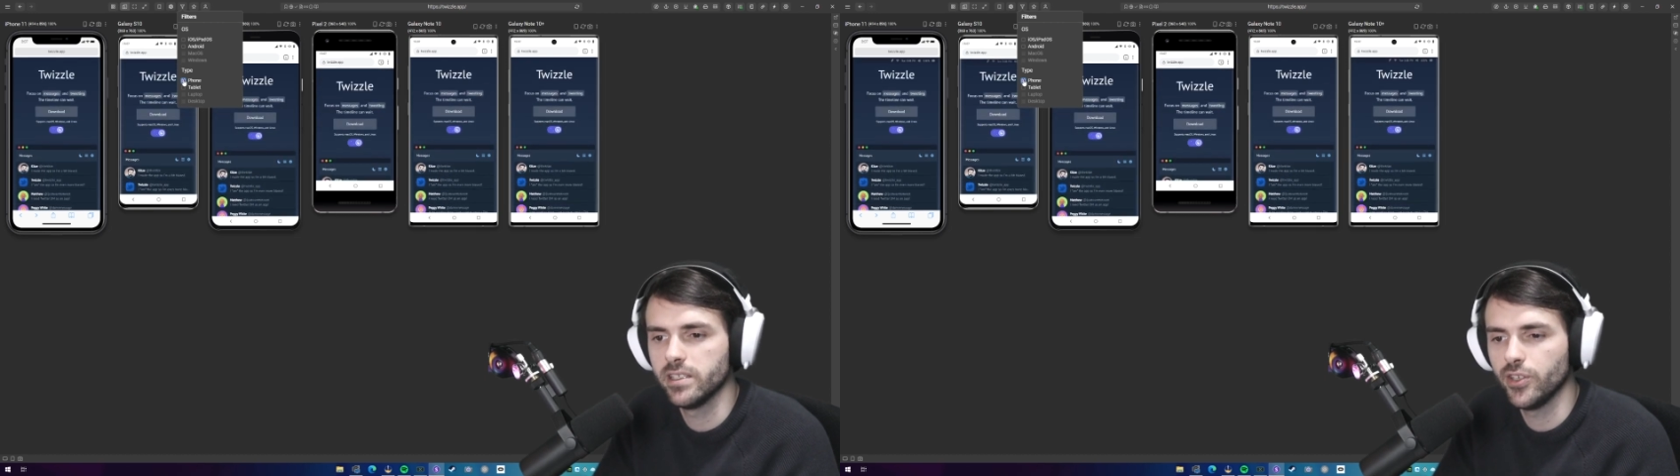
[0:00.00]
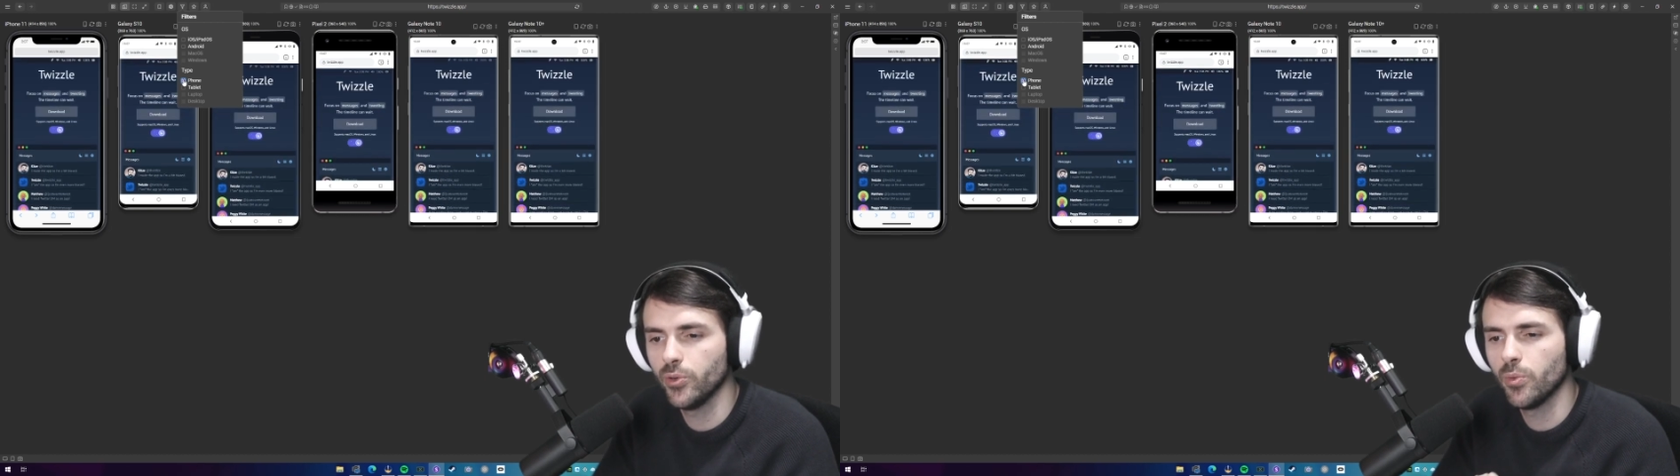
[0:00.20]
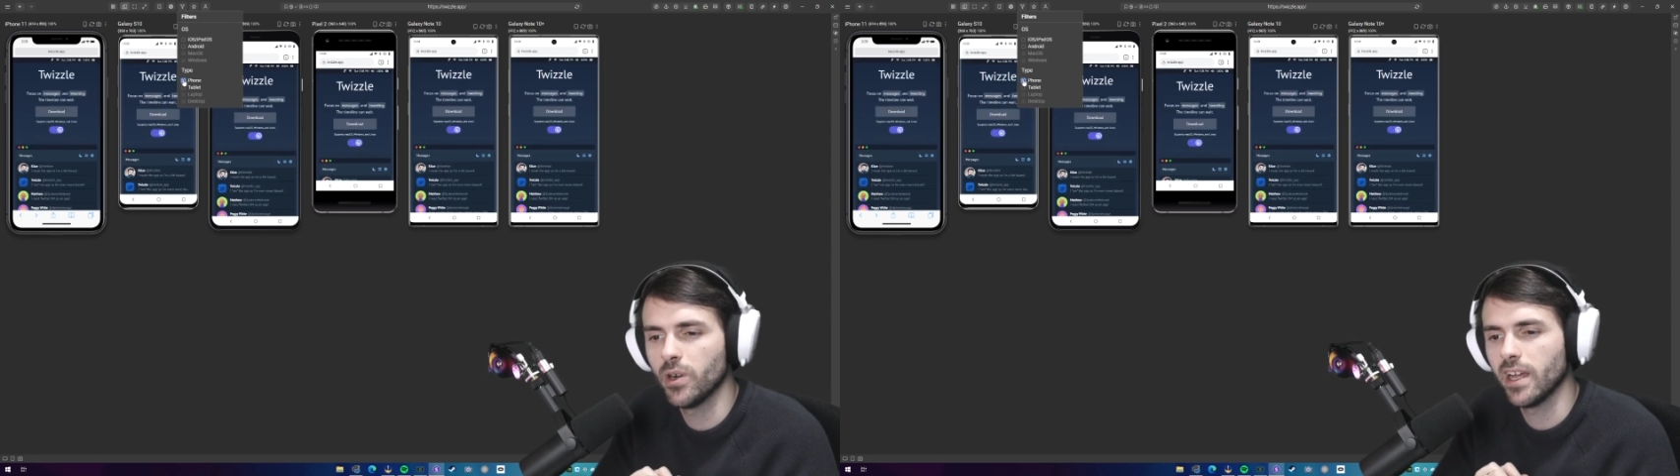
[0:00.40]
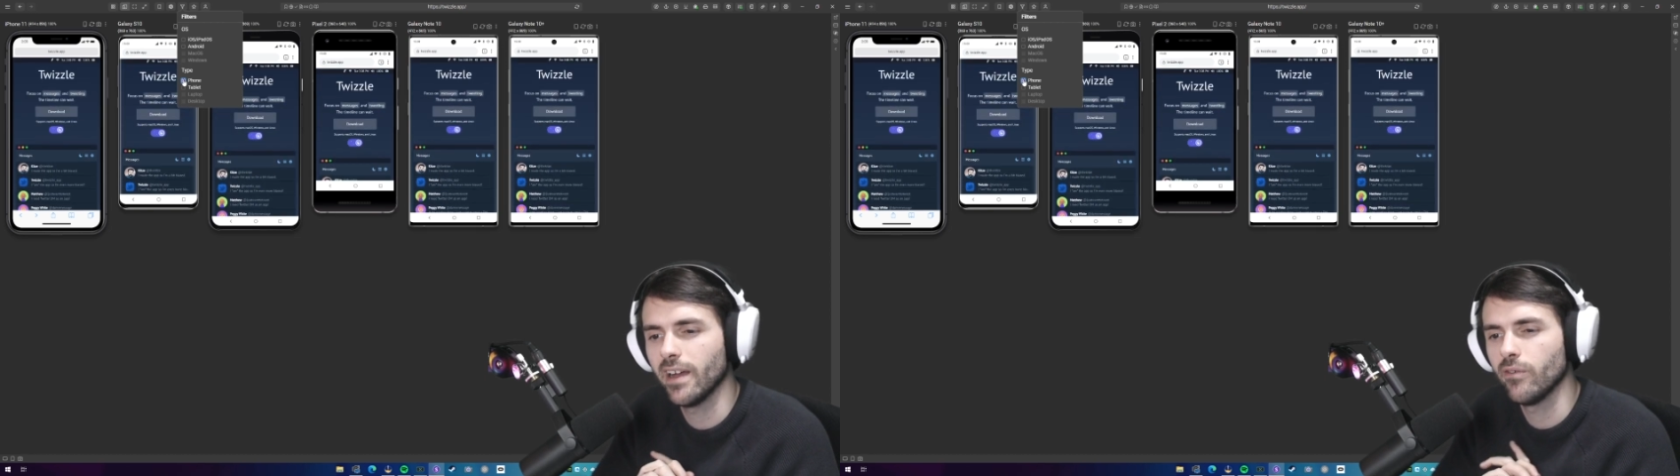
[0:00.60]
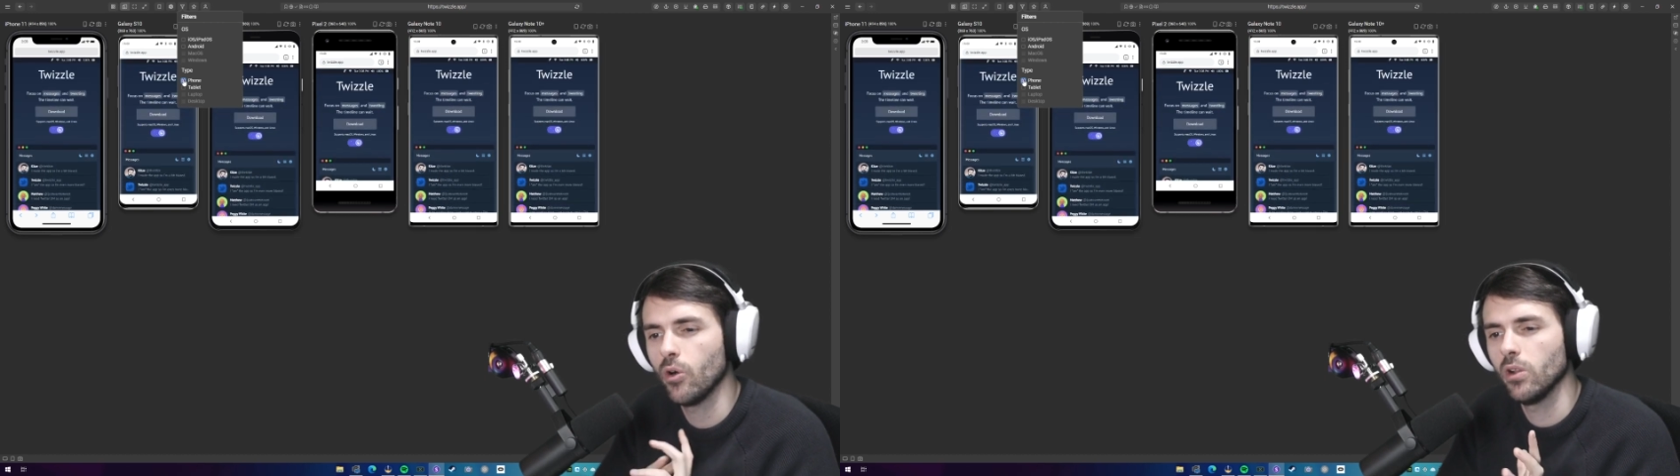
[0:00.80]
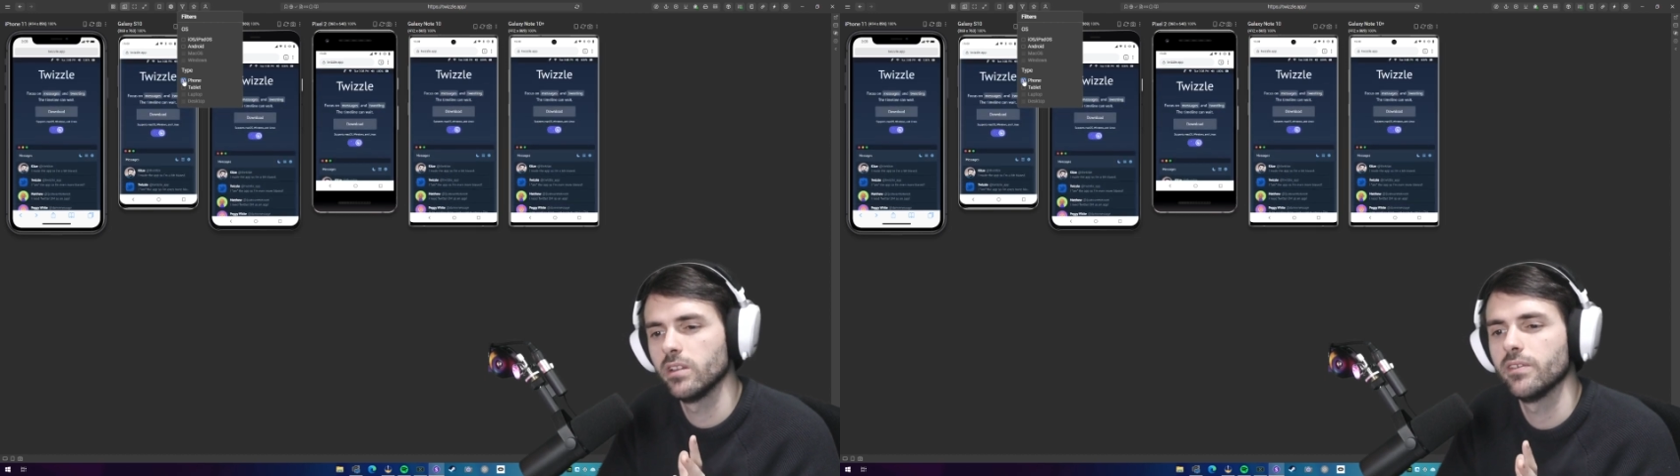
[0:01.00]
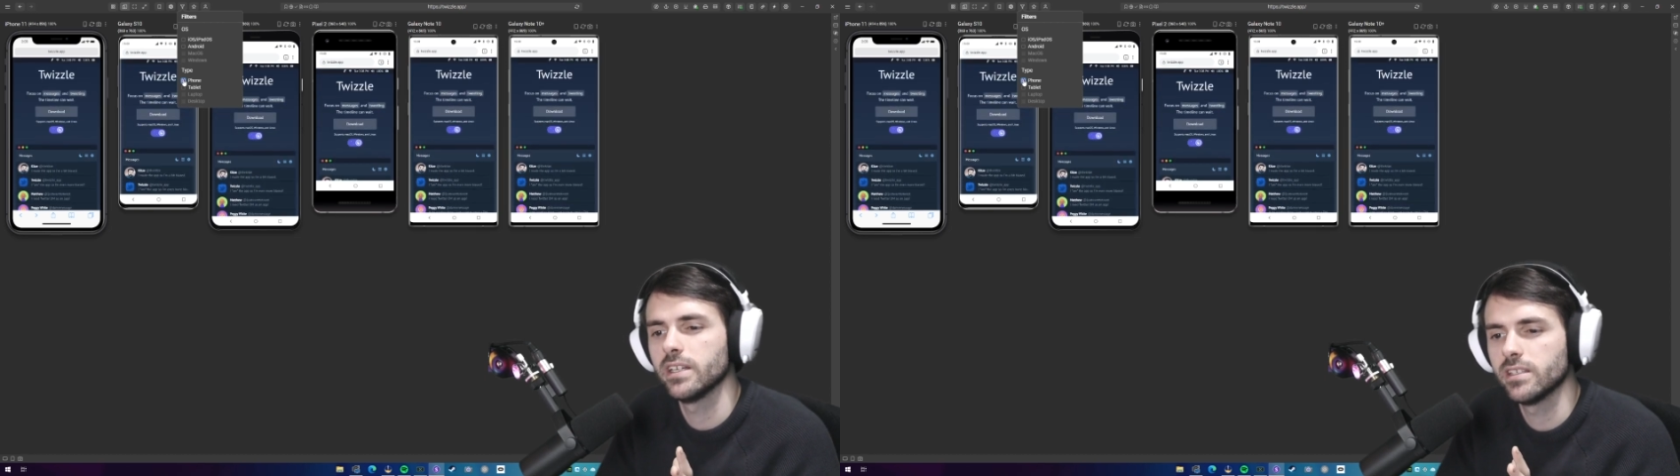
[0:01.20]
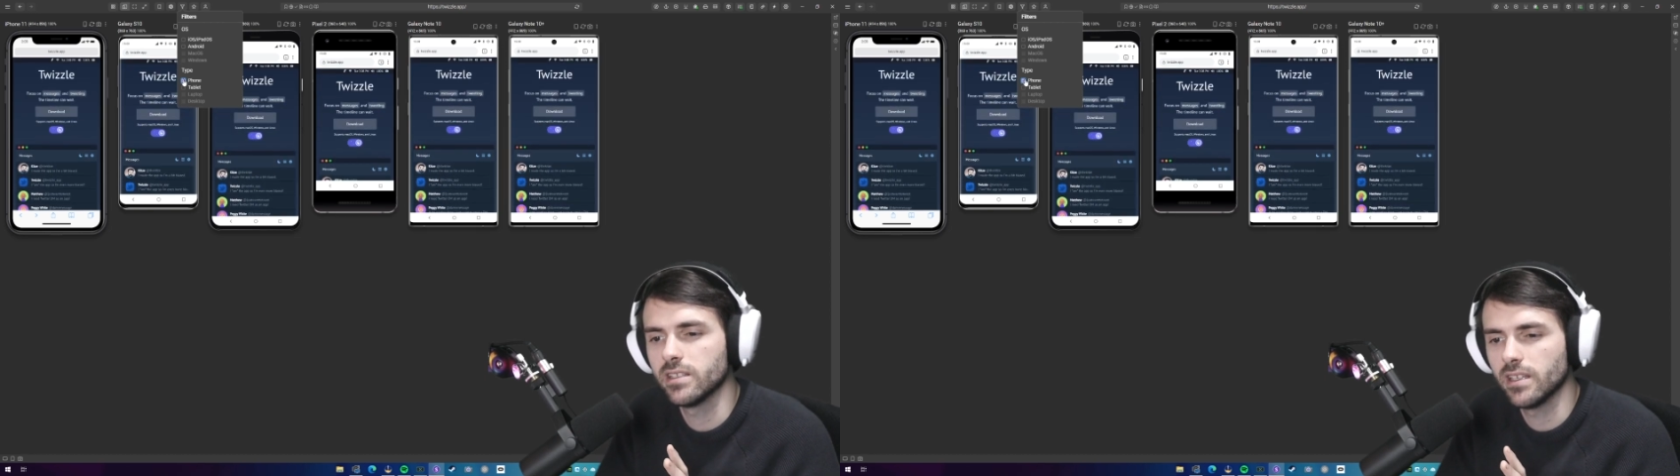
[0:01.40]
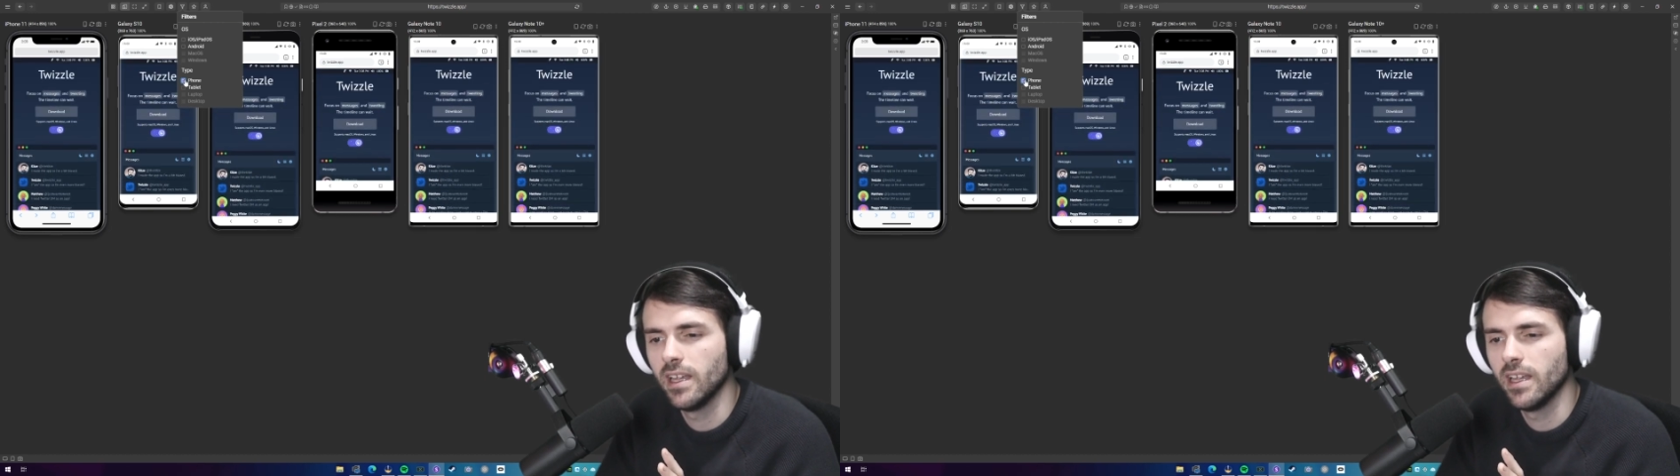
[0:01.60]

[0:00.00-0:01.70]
You don't want to have all devices